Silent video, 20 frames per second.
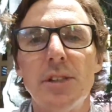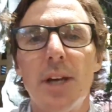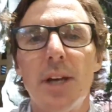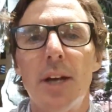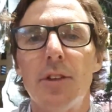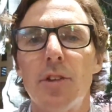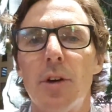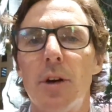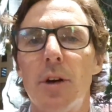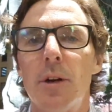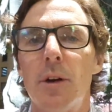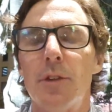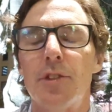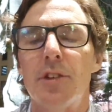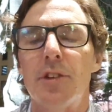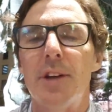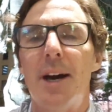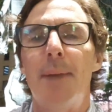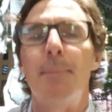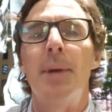outside off
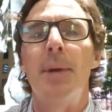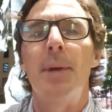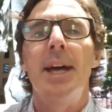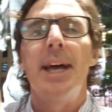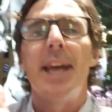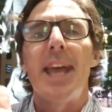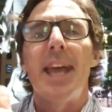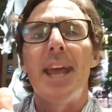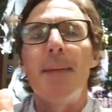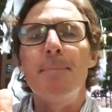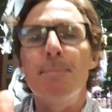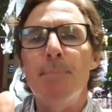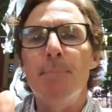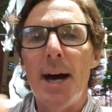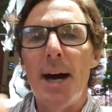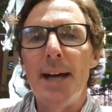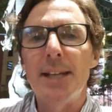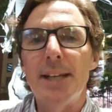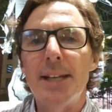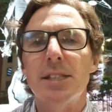stump. He
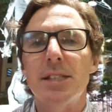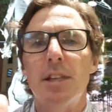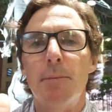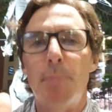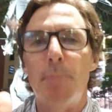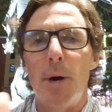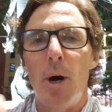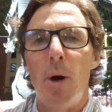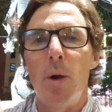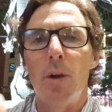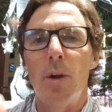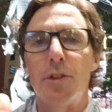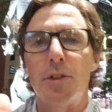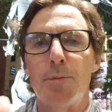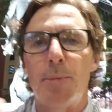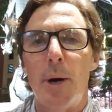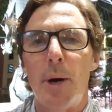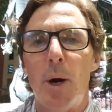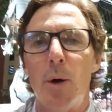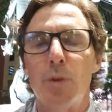makes the bowlers
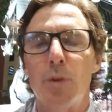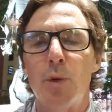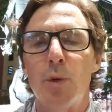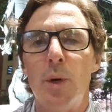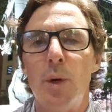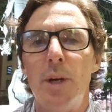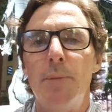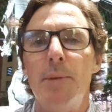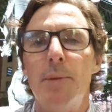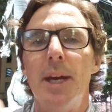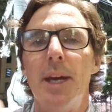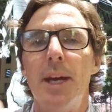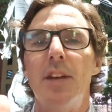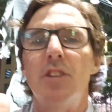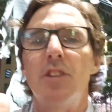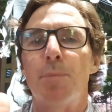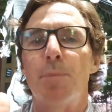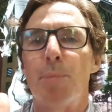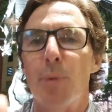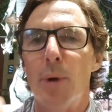bowl to him.
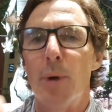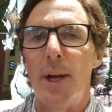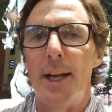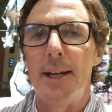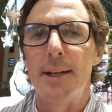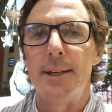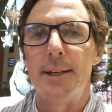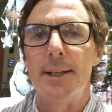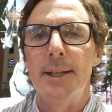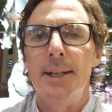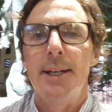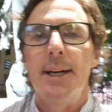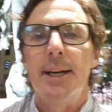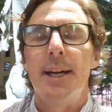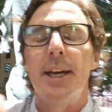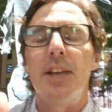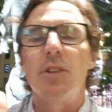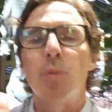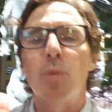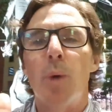He's brilliant.
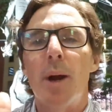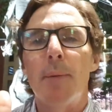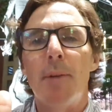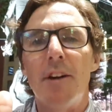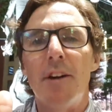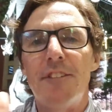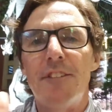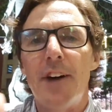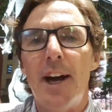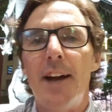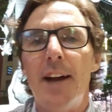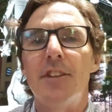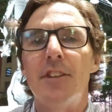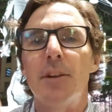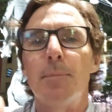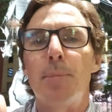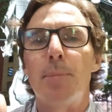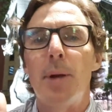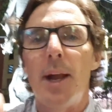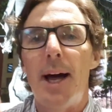He's one of my
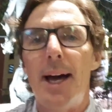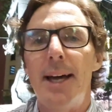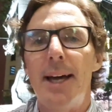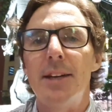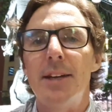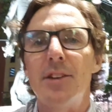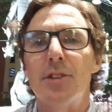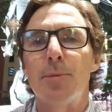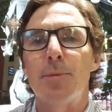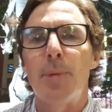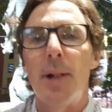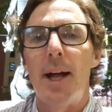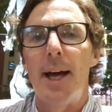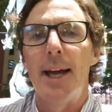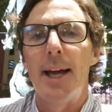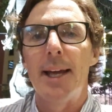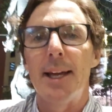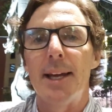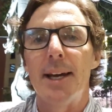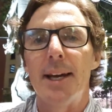favourite players
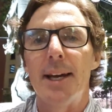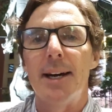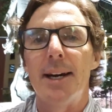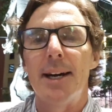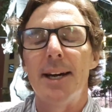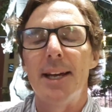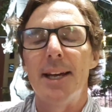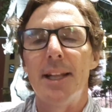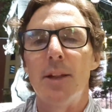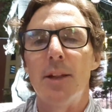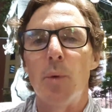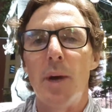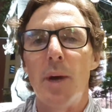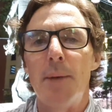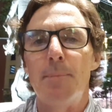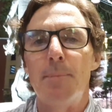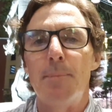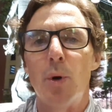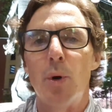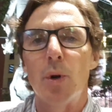playing in the
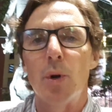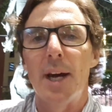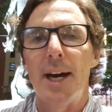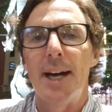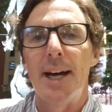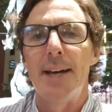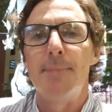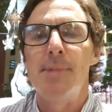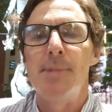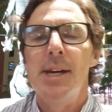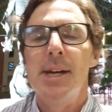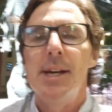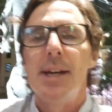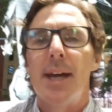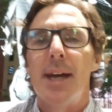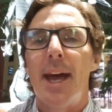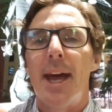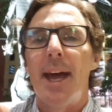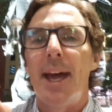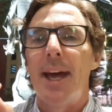red ball game,
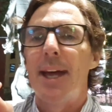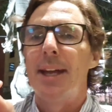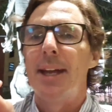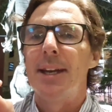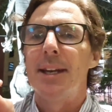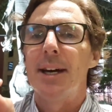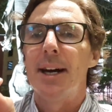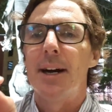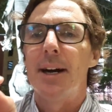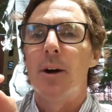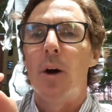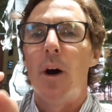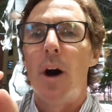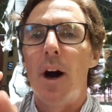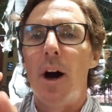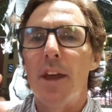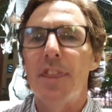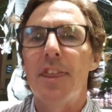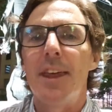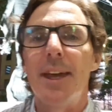and
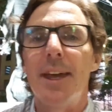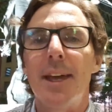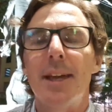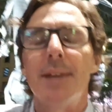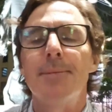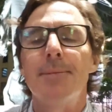I think